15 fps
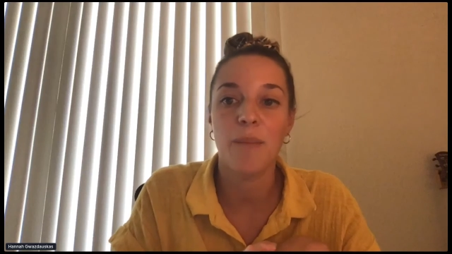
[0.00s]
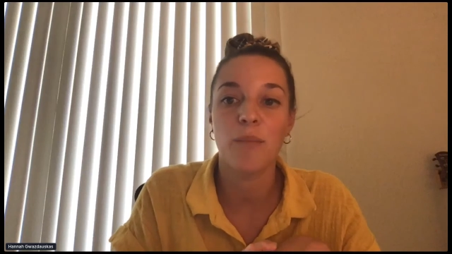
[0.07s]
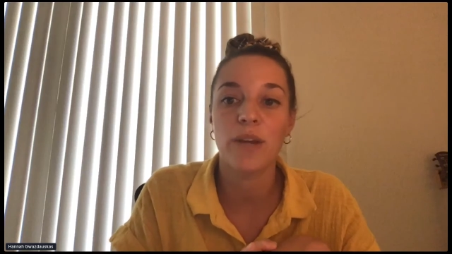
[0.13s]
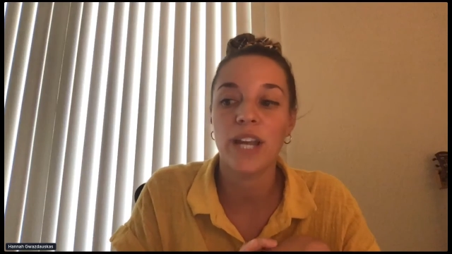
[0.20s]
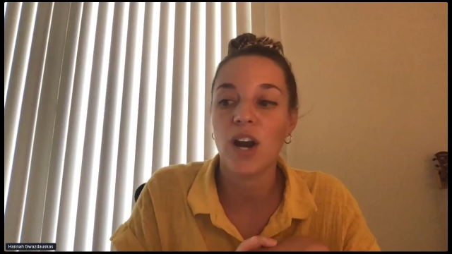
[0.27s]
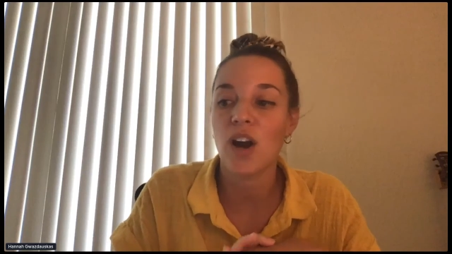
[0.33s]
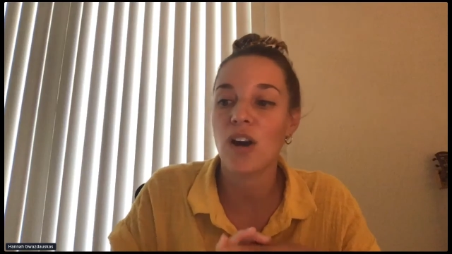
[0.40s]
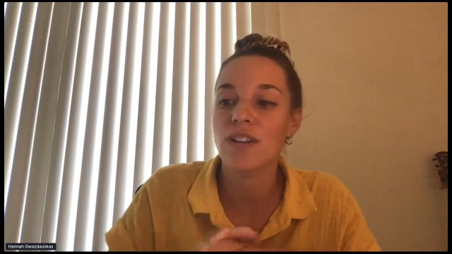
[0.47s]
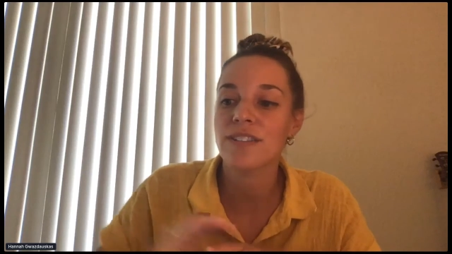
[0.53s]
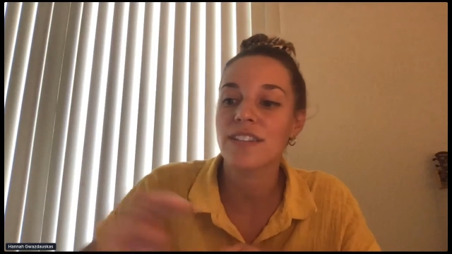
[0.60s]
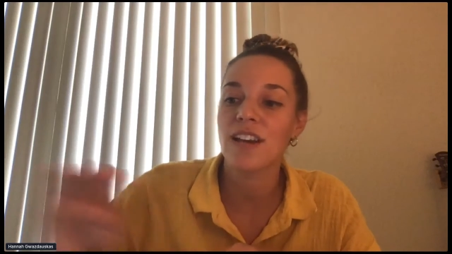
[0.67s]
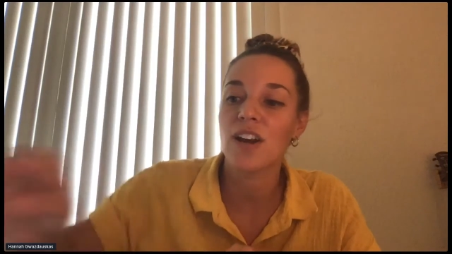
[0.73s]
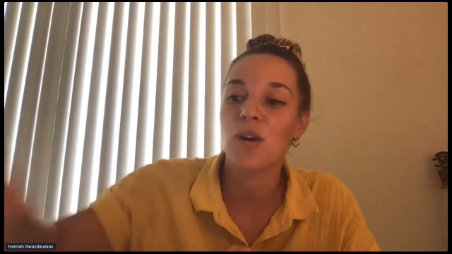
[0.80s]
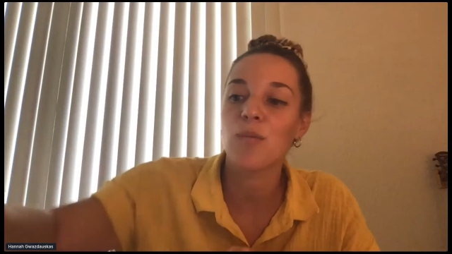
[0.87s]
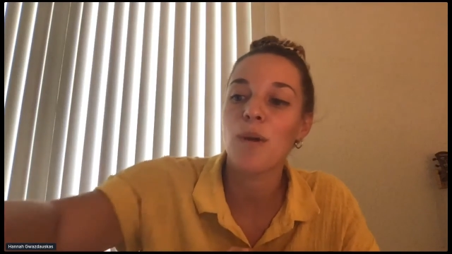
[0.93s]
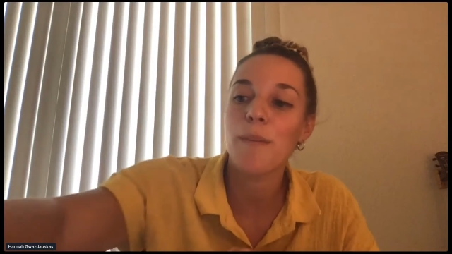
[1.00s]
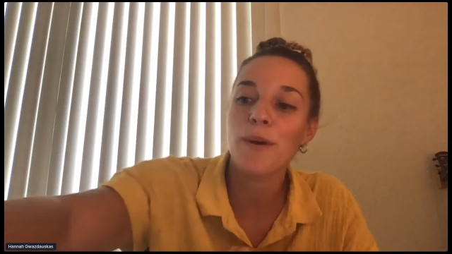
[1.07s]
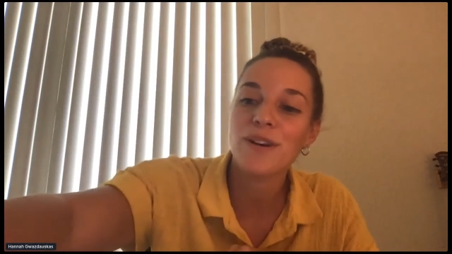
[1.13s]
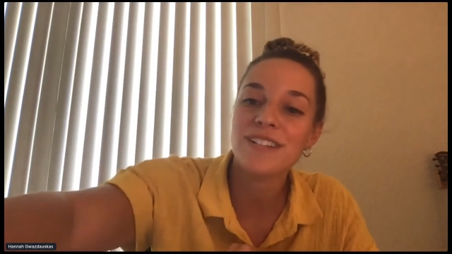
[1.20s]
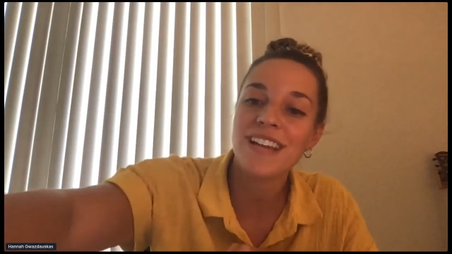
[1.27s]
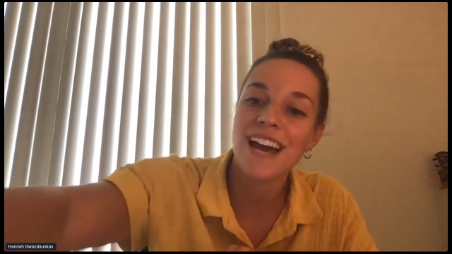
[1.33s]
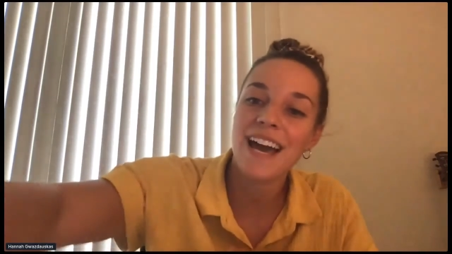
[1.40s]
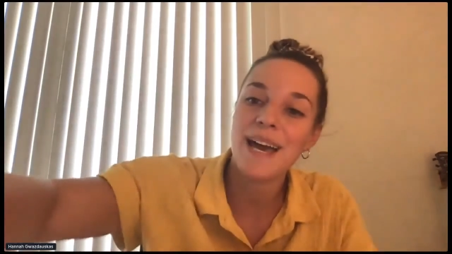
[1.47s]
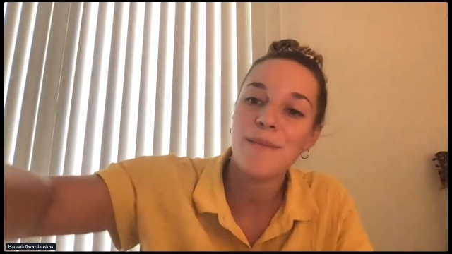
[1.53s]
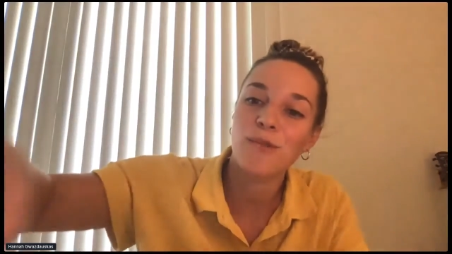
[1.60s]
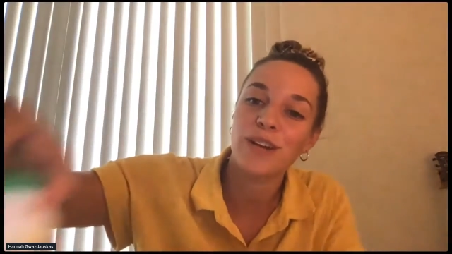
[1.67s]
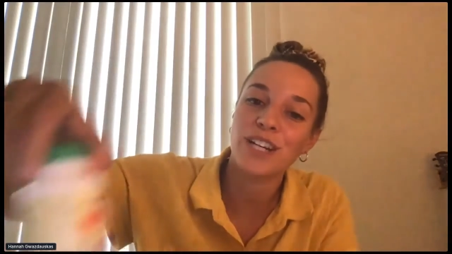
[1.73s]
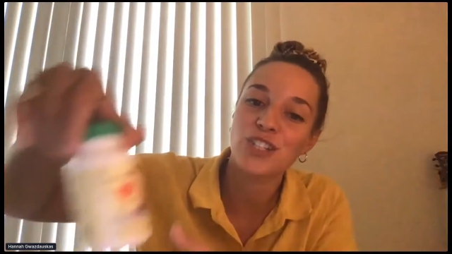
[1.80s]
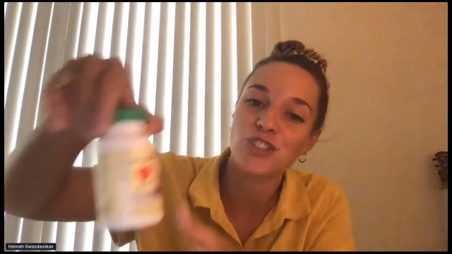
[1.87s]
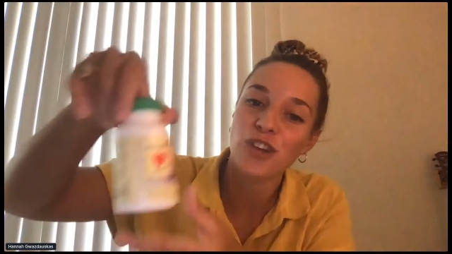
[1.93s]
We also, one more time,
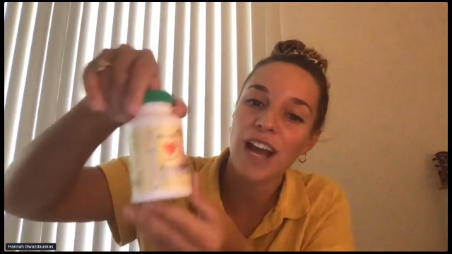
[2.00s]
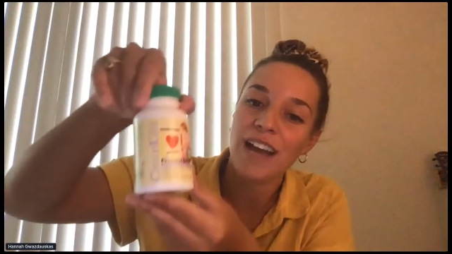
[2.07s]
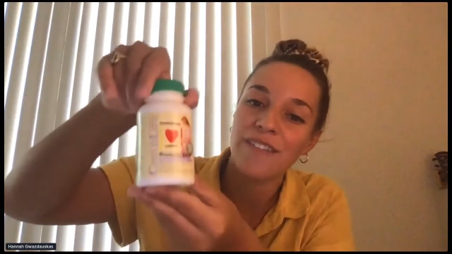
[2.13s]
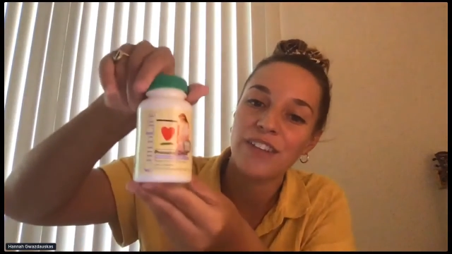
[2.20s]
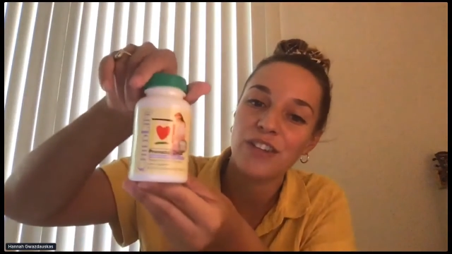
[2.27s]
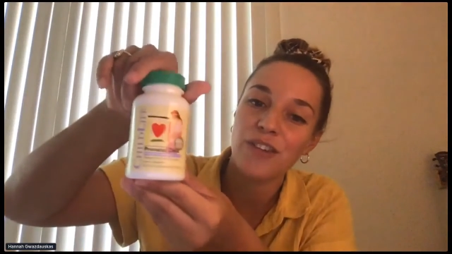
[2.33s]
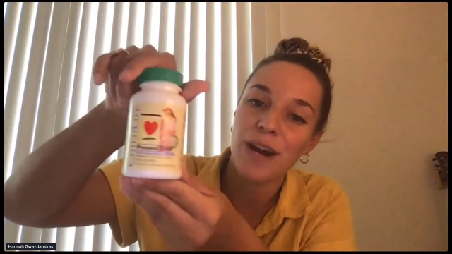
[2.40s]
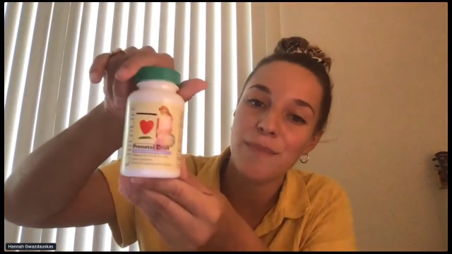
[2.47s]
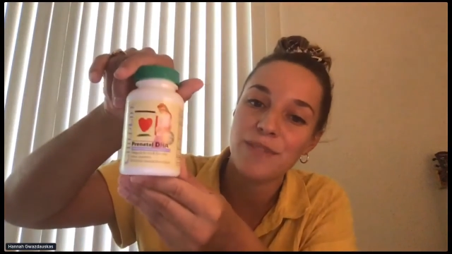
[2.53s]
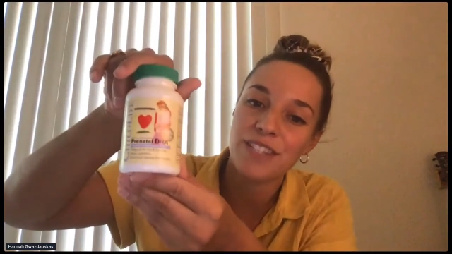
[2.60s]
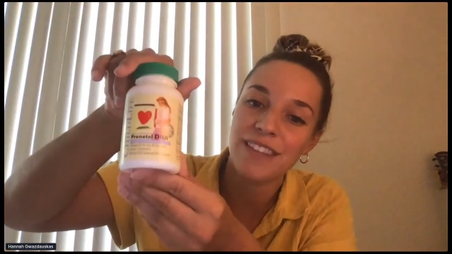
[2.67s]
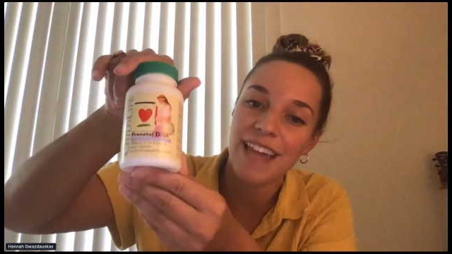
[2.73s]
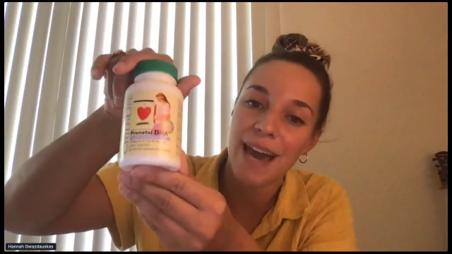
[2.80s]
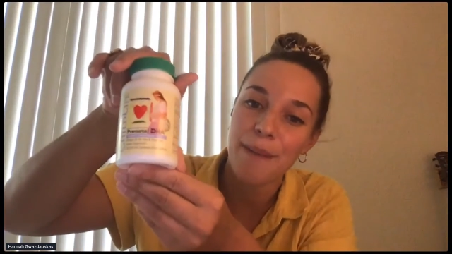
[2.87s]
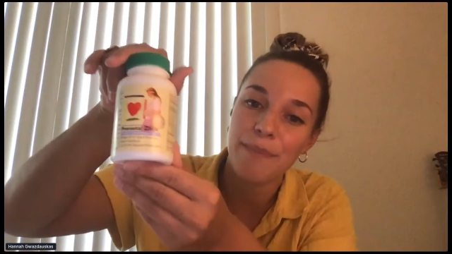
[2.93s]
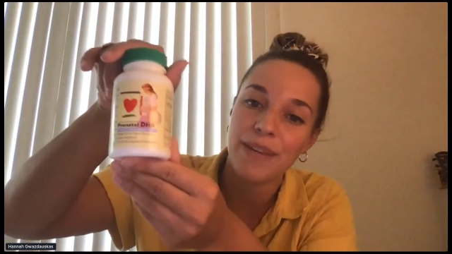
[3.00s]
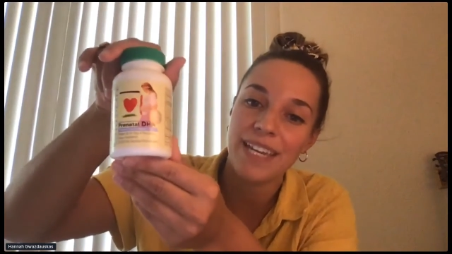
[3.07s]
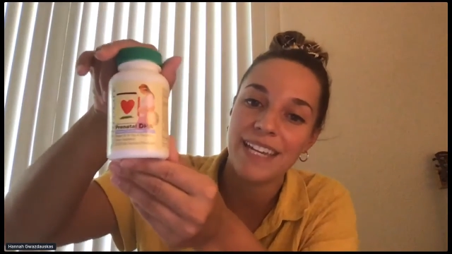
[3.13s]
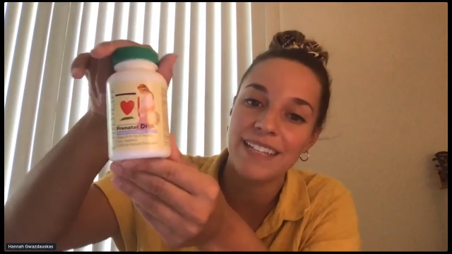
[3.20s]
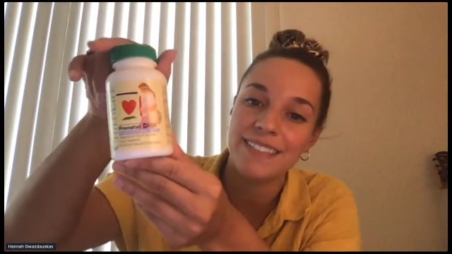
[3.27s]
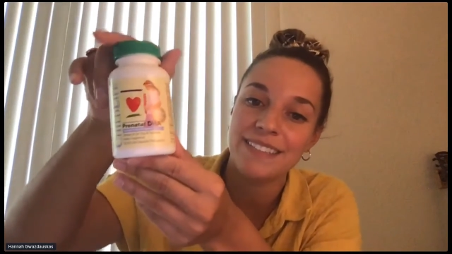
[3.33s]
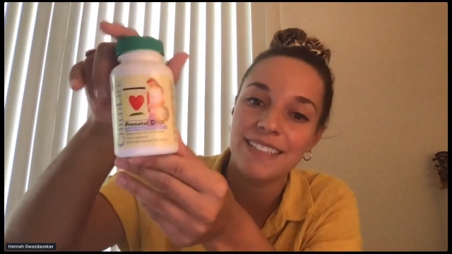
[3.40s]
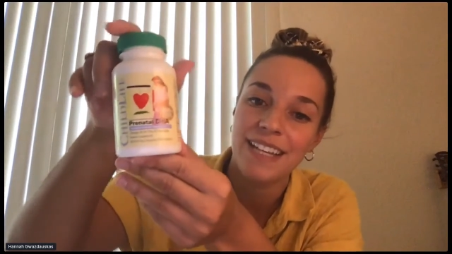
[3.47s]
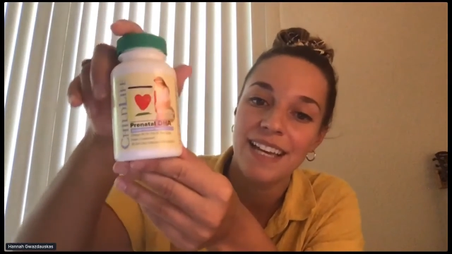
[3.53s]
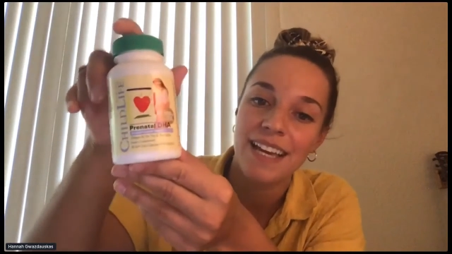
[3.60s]
want to drive you up to that pinned